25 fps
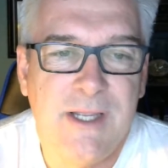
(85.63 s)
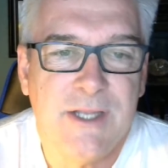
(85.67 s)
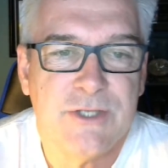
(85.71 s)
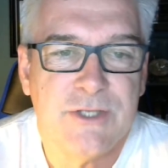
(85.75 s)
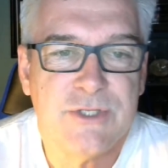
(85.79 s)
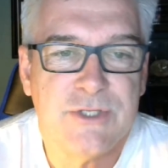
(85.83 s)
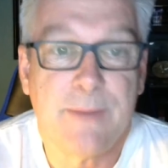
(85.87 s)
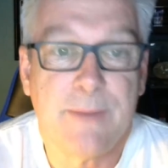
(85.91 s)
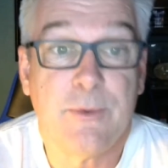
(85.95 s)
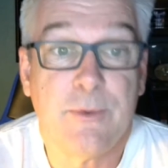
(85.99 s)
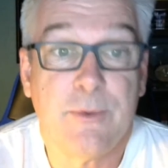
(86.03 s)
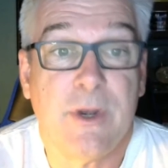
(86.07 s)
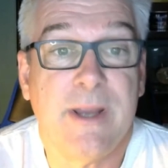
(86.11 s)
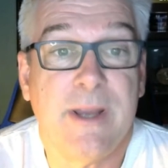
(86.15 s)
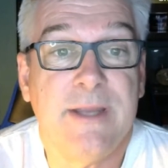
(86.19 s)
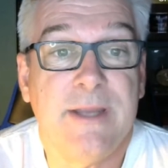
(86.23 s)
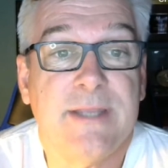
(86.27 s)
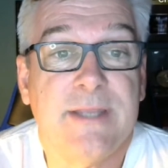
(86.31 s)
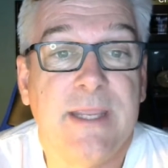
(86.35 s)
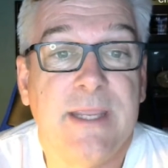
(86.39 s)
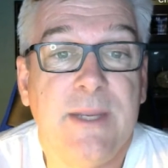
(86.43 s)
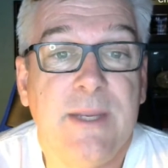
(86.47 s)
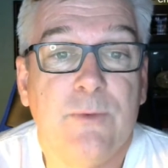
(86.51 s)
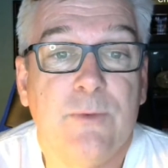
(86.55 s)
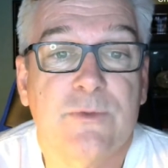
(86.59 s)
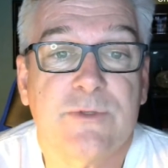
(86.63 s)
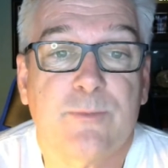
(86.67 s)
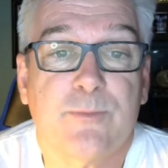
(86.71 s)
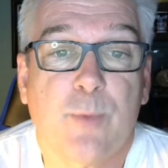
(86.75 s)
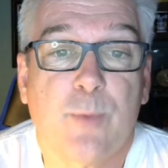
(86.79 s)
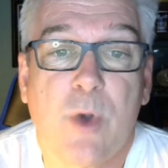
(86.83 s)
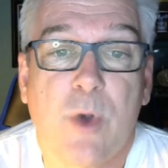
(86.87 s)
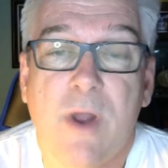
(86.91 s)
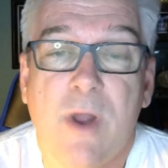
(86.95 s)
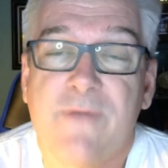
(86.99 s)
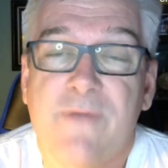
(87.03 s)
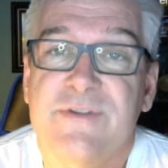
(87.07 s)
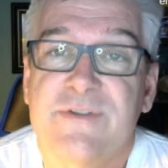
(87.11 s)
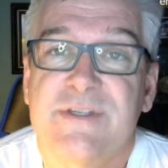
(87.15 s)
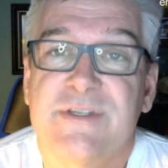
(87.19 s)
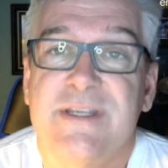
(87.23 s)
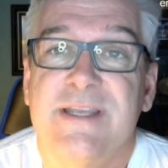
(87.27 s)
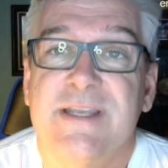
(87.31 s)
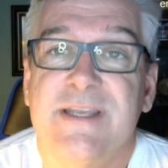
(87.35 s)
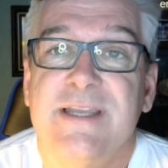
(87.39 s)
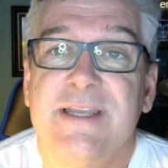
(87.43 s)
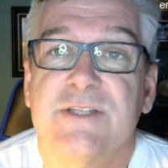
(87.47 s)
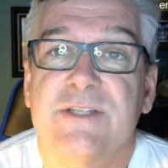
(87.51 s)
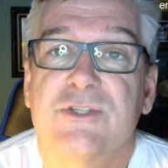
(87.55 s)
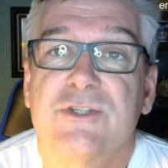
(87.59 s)
Chapter 18 was a prophecy
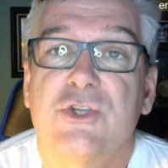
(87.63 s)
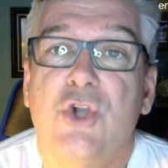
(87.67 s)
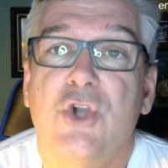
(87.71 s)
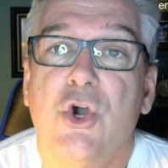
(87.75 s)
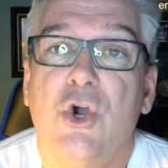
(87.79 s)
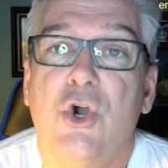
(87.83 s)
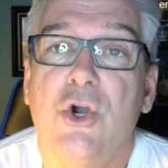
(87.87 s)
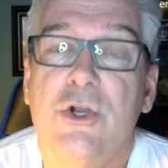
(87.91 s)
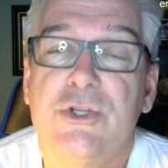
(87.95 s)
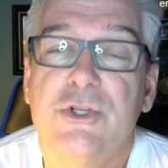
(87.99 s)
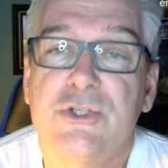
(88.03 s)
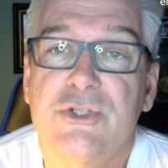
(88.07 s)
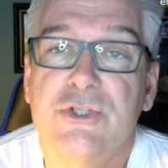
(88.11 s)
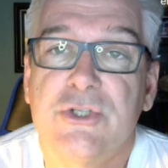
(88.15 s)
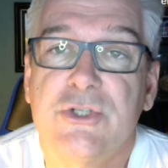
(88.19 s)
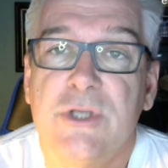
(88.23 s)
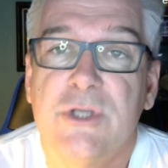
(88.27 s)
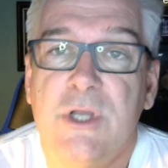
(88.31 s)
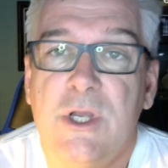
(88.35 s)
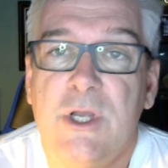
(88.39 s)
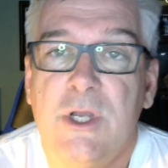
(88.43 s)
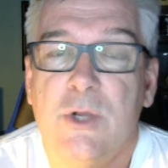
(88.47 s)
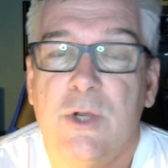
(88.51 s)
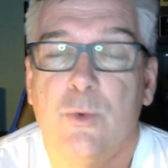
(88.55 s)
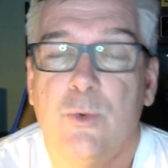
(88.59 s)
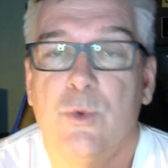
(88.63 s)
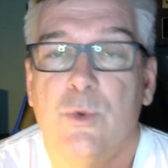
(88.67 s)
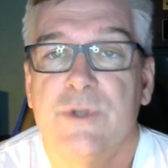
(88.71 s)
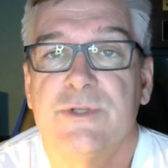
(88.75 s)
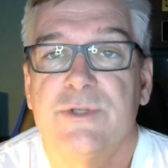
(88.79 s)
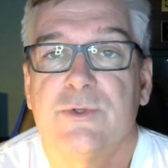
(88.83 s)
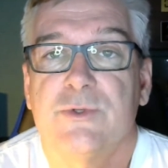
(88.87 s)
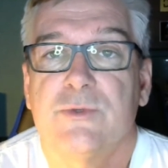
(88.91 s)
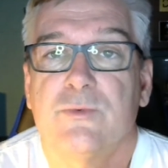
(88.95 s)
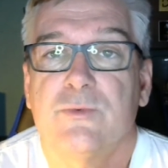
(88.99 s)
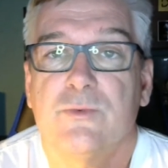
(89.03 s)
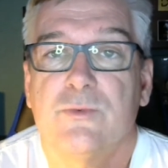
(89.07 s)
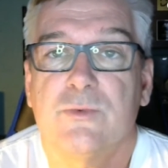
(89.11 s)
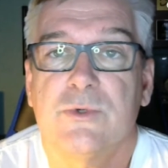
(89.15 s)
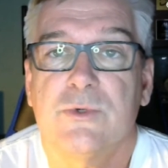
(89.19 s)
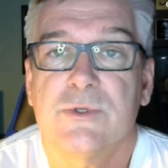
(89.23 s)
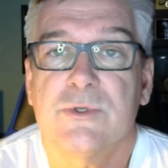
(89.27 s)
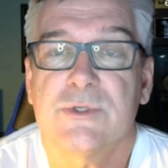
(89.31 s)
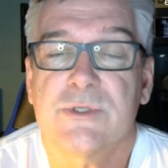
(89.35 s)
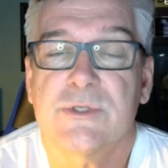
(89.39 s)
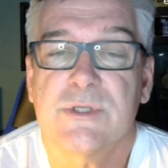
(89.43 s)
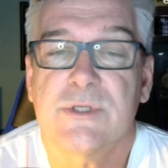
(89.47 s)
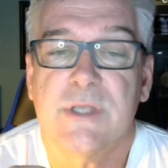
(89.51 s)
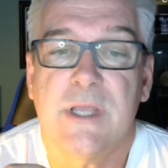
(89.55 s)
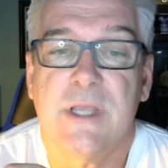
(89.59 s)
against Cush, which
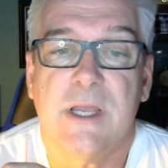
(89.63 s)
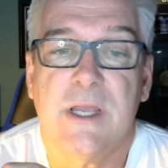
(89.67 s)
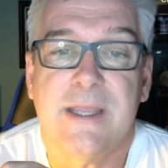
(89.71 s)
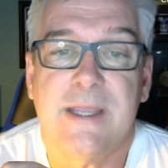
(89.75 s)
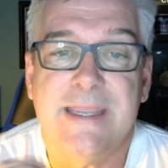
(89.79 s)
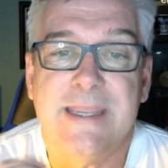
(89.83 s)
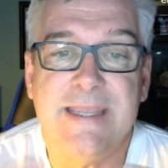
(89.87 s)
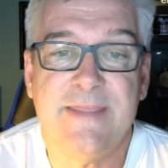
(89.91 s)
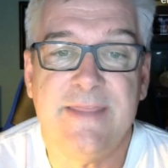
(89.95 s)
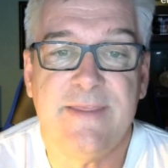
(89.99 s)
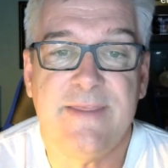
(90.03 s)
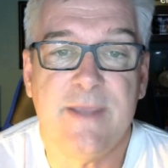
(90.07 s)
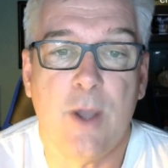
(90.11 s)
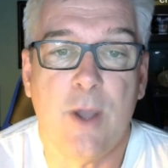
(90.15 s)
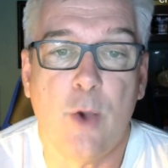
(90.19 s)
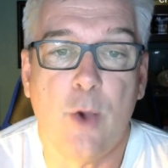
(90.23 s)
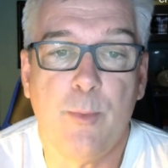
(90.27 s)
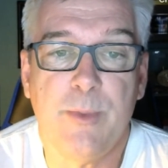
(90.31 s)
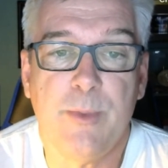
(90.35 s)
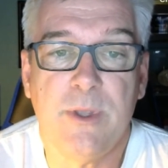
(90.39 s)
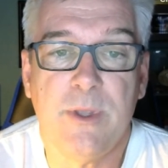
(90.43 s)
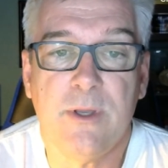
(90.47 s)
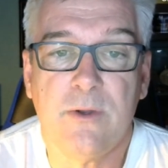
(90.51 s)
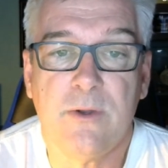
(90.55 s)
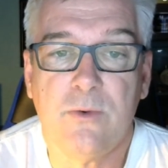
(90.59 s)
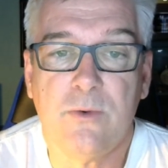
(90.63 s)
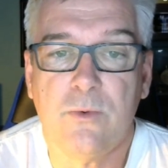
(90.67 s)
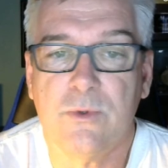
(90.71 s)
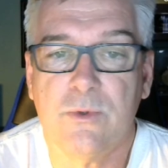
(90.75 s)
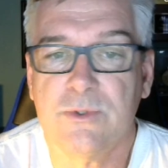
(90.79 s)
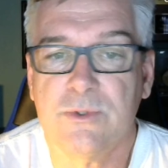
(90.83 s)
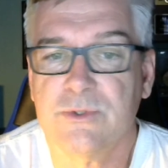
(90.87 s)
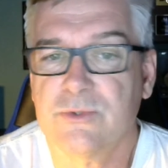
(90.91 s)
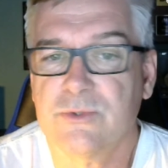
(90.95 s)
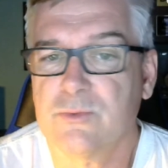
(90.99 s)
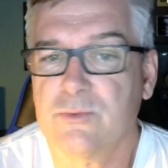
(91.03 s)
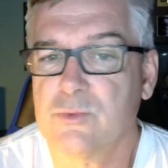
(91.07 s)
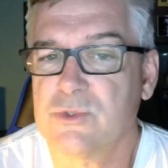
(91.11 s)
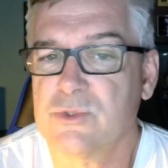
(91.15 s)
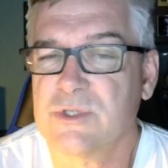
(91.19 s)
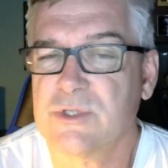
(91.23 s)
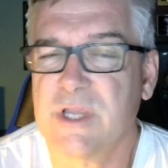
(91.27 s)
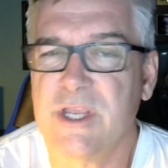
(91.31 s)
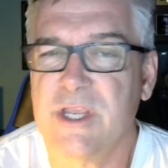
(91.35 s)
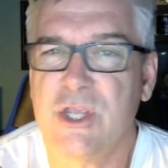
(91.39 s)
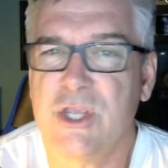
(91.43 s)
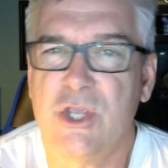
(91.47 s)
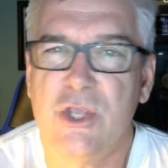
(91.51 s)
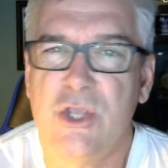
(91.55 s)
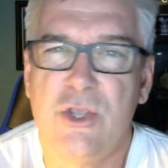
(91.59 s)
was Ethiopia, which was a
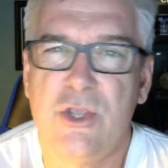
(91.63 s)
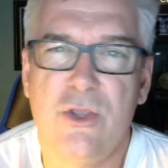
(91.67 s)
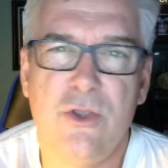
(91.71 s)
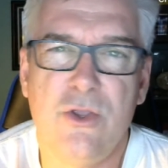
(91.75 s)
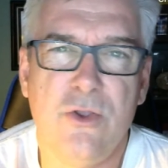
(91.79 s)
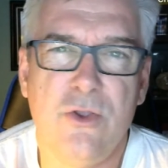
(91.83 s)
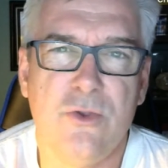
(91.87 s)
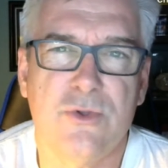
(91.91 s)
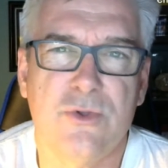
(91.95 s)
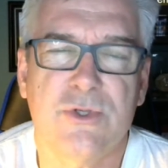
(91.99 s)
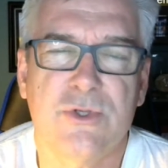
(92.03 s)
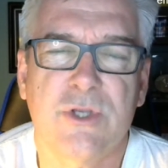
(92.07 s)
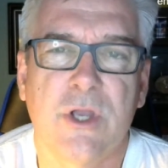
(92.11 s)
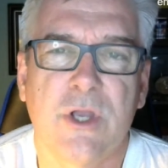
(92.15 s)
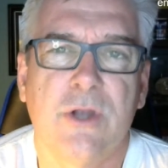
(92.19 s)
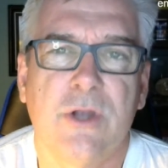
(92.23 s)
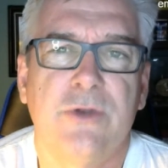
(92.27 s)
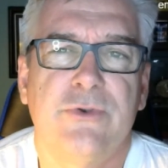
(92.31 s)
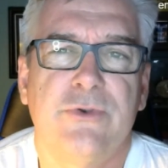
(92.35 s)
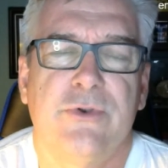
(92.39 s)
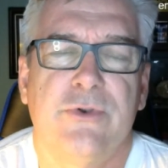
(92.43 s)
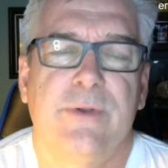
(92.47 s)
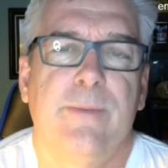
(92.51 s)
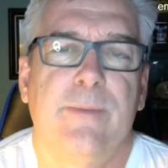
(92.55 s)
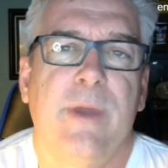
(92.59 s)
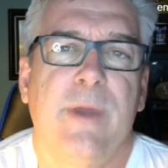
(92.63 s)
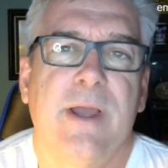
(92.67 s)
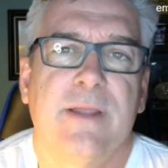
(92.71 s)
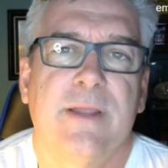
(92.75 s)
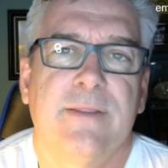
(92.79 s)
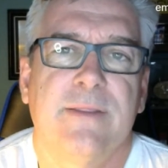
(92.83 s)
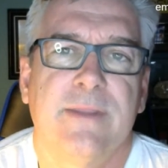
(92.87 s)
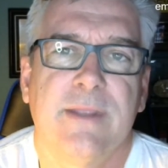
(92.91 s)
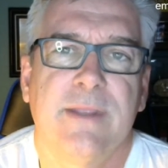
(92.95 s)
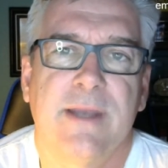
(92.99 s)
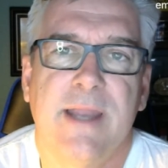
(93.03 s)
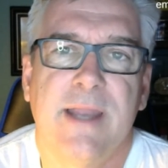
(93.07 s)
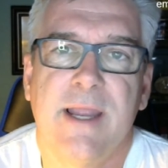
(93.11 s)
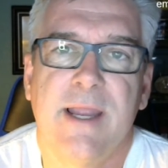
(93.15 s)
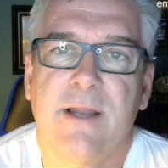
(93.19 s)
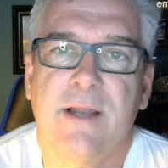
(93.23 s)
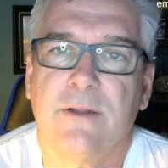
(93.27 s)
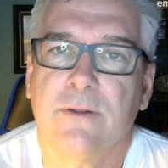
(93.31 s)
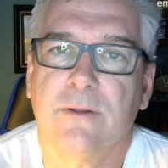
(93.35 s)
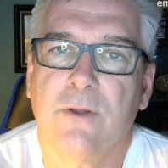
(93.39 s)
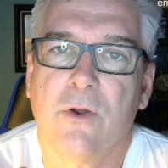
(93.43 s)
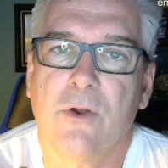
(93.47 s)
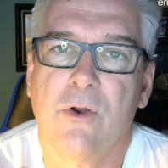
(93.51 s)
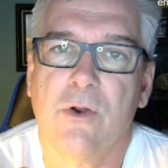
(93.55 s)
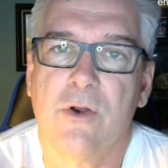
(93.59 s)
huge country back then, had a
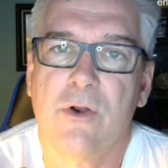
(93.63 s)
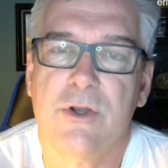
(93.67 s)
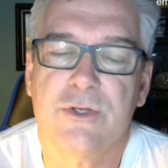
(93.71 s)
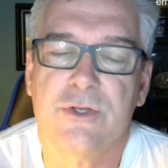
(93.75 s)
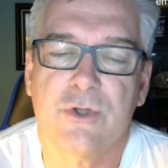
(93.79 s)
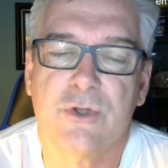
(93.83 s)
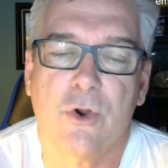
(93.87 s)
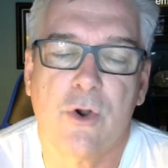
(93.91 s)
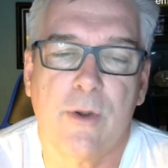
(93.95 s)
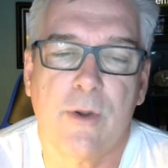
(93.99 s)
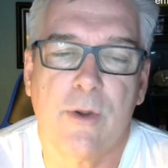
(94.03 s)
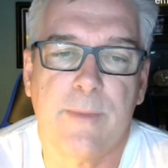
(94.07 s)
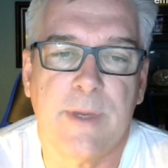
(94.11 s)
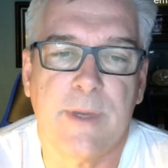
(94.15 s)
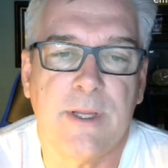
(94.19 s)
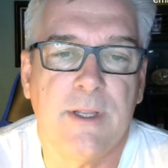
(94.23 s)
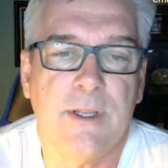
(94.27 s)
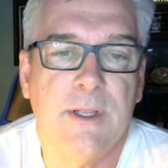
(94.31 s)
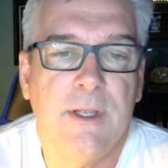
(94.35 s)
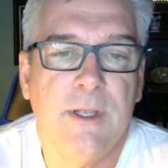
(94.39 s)
large army.